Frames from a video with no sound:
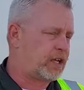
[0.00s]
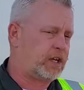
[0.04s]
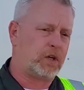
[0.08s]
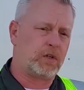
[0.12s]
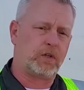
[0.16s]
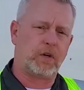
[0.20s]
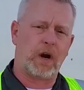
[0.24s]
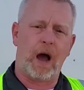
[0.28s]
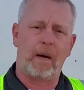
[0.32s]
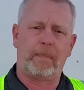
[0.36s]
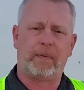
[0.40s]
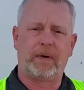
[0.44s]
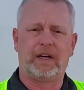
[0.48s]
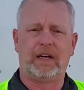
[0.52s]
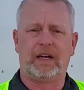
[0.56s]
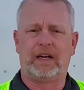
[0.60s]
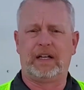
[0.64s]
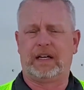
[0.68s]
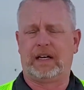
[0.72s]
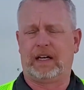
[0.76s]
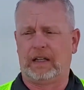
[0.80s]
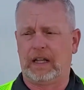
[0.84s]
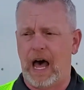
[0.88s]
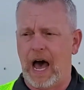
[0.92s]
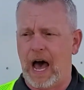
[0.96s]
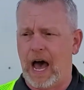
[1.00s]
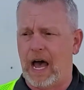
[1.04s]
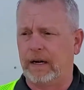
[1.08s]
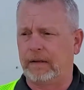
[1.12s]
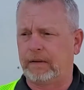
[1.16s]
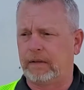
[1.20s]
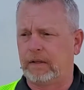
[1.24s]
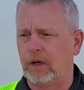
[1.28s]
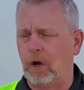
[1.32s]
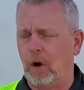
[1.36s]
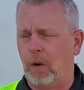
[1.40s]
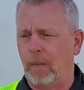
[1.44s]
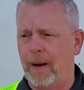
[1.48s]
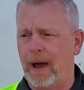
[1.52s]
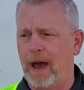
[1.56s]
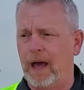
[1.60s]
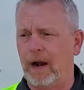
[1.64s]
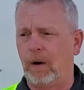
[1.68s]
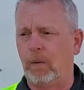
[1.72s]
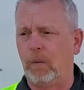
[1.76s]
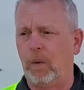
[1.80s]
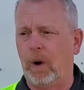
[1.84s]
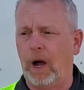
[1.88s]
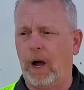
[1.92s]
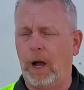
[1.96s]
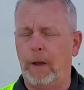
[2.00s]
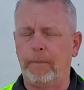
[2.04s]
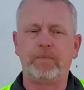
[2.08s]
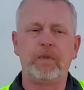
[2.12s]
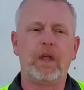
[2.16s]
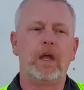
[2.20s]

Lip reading: you're dropping it in a lot, no matter what,